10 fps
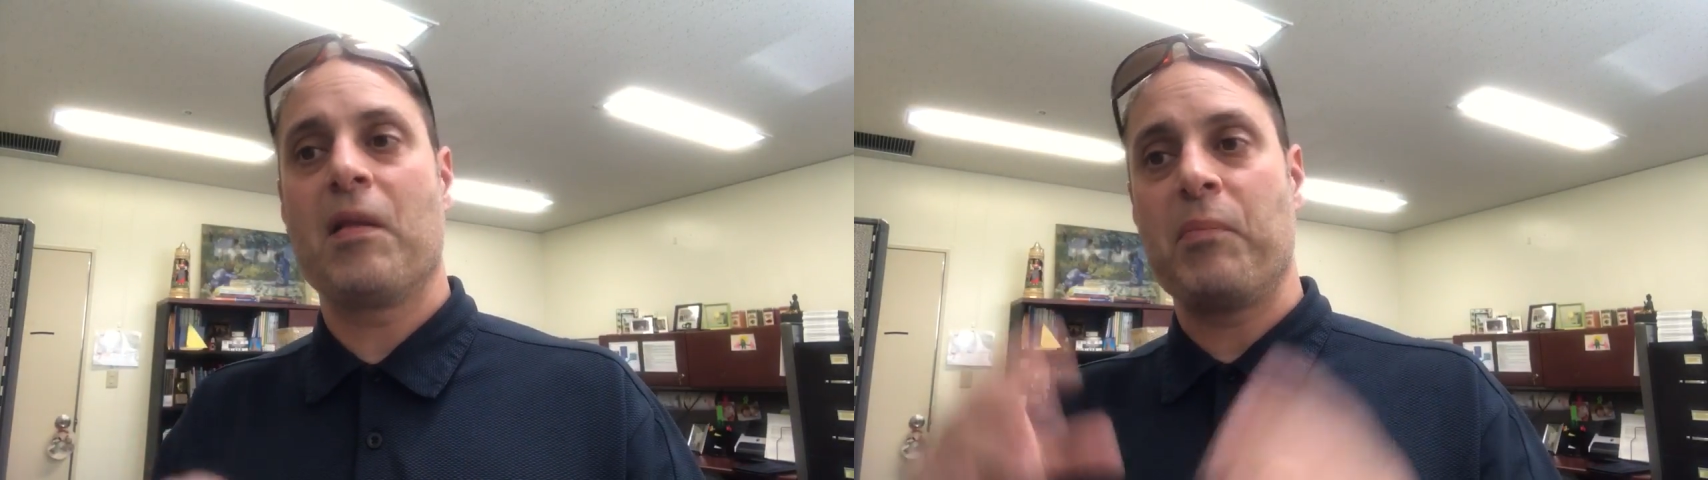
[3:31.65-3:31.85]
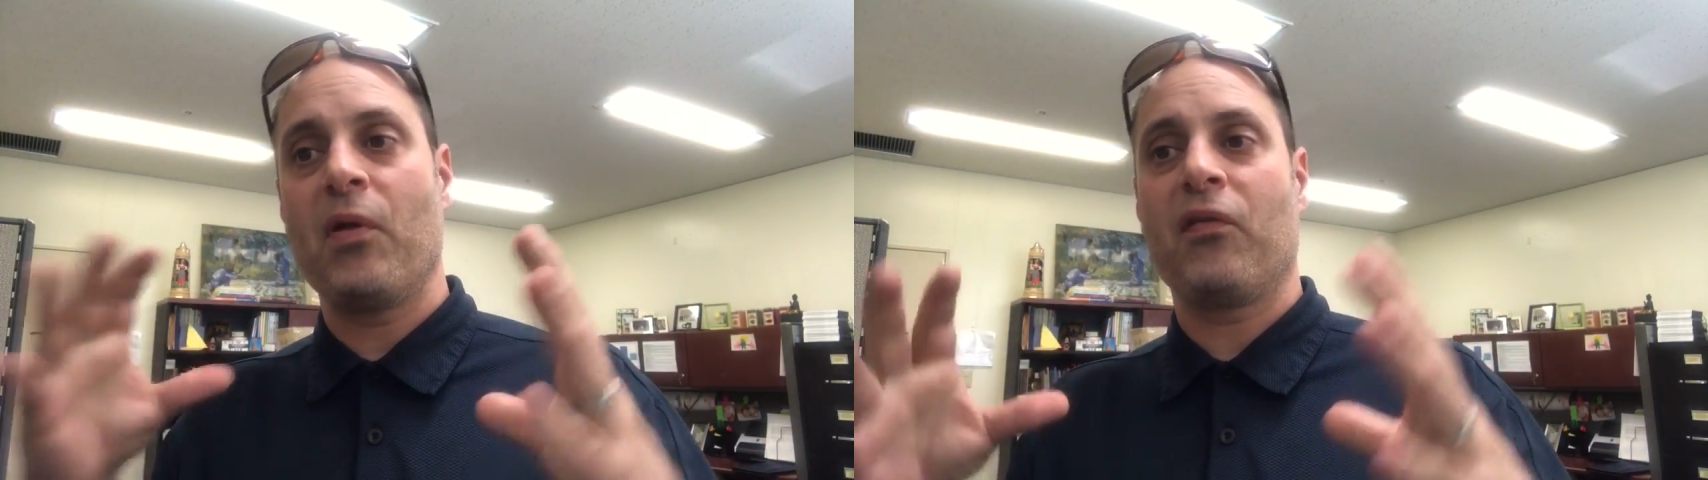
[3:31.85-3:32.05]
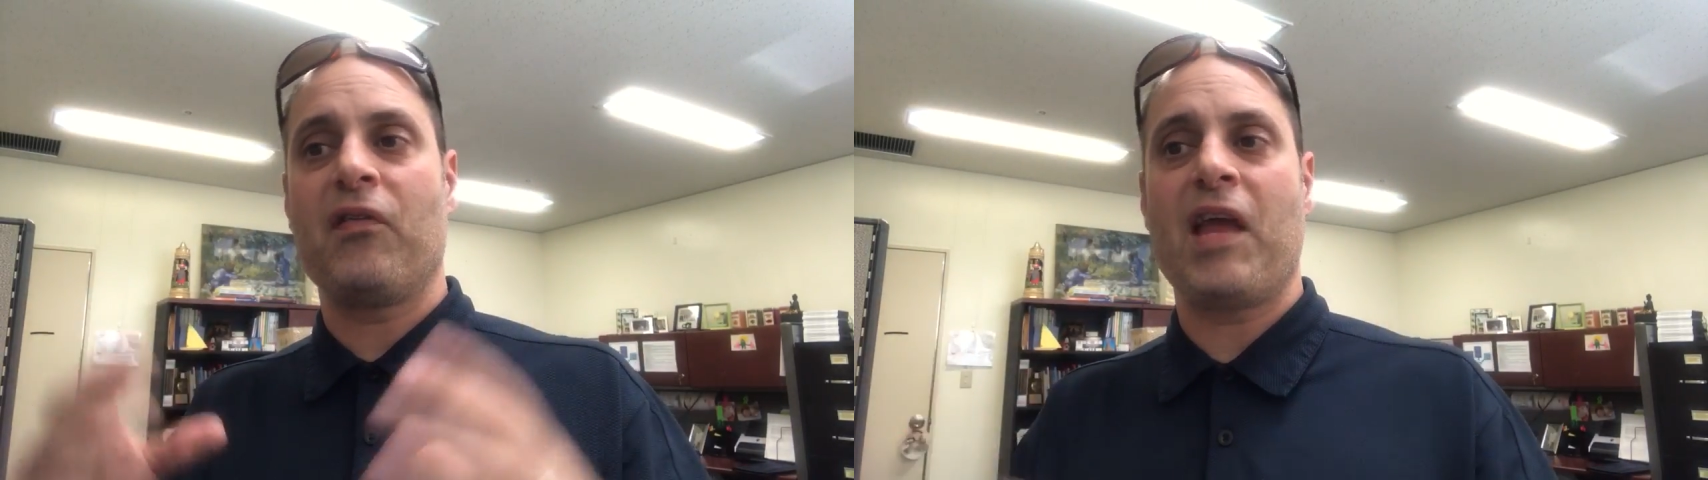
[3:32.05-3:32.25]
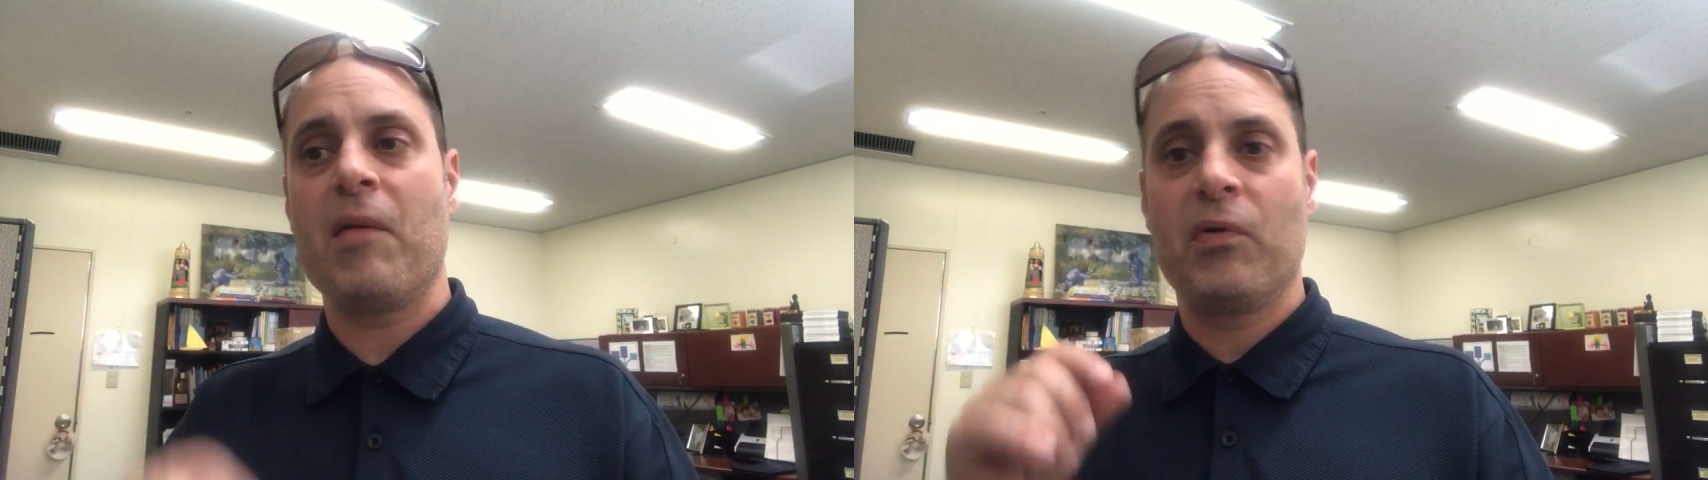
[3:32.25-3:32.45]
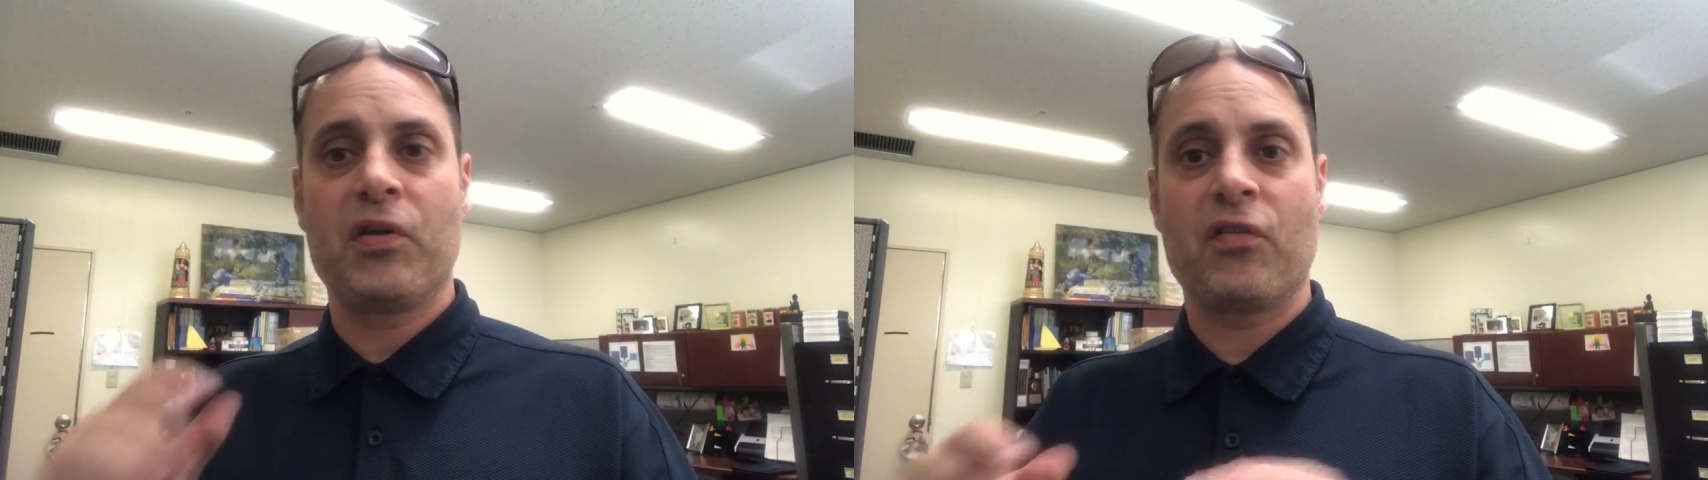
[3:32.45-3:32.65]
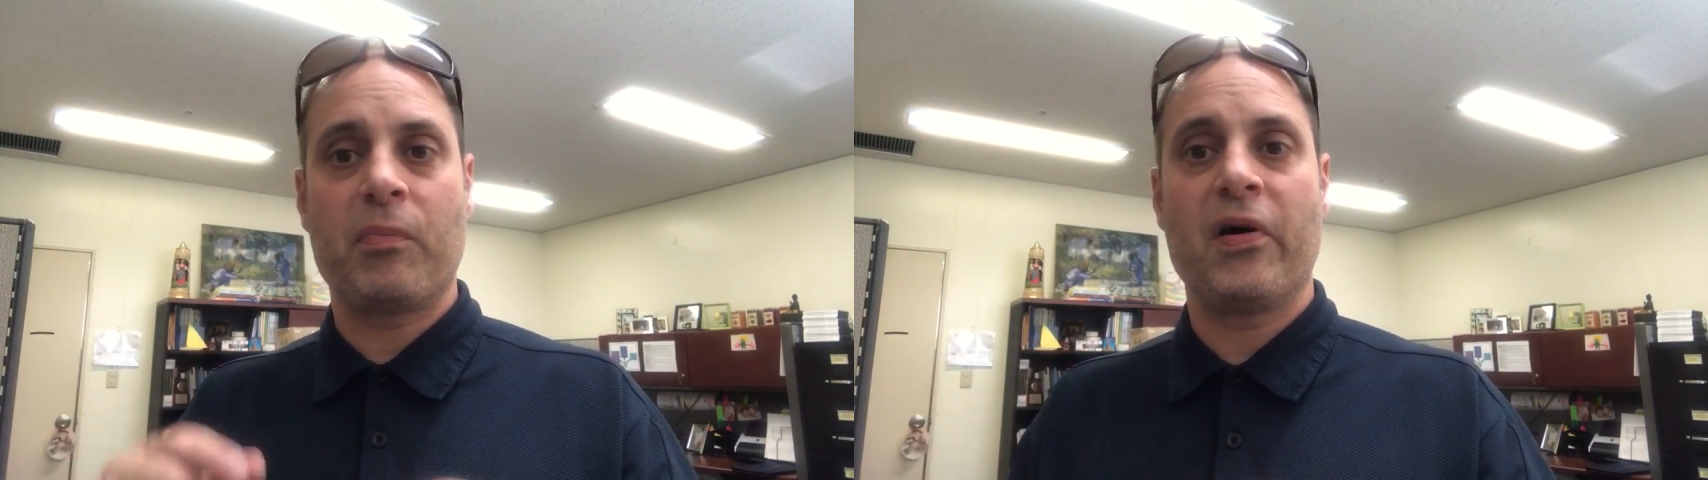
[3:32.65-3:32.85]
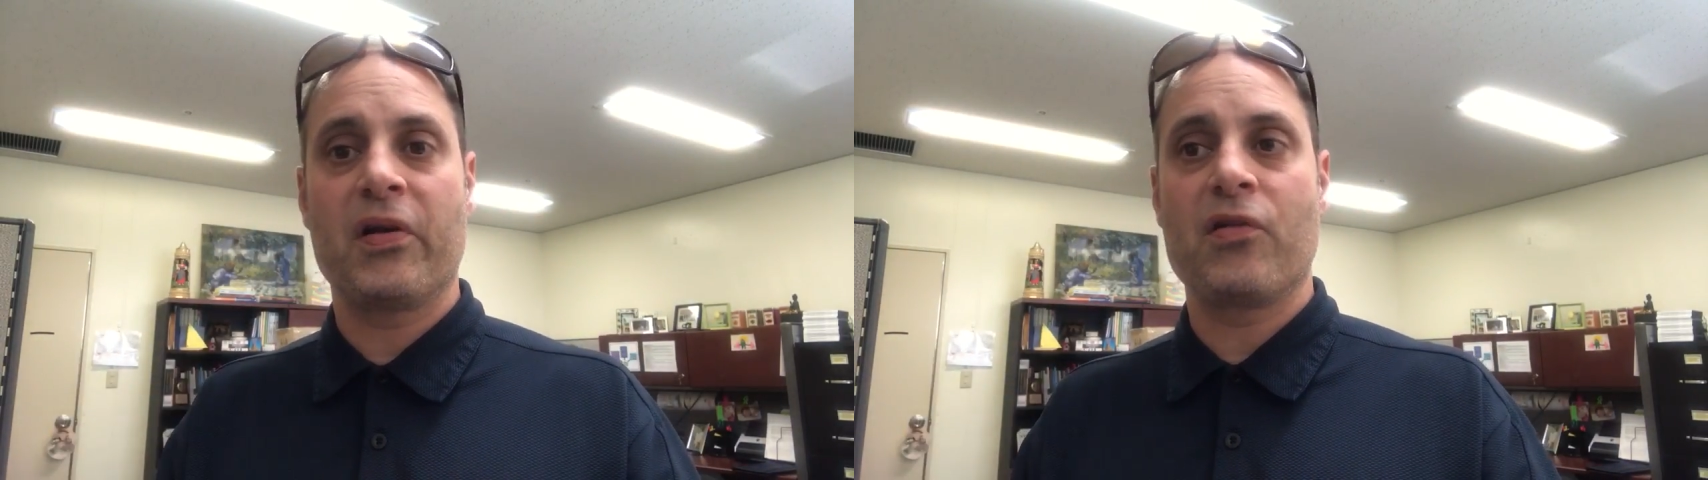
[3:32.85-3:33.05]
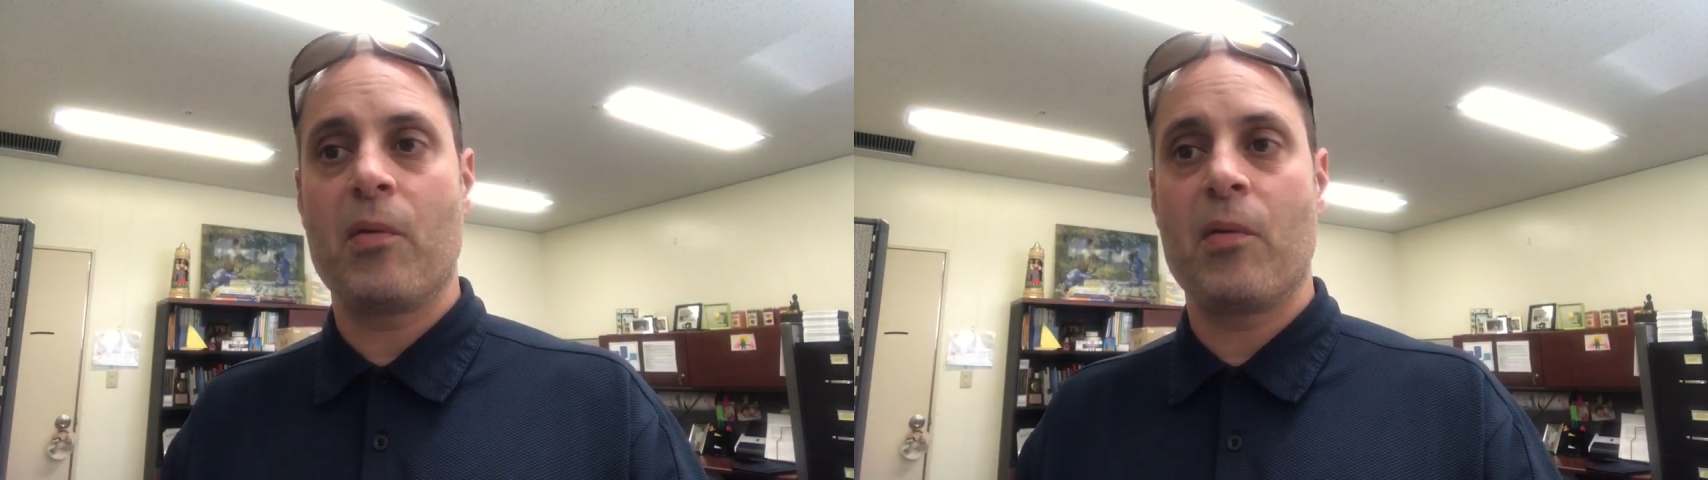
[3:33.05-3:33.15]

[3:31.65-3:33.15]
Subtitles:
and it builds a table, and you just plug your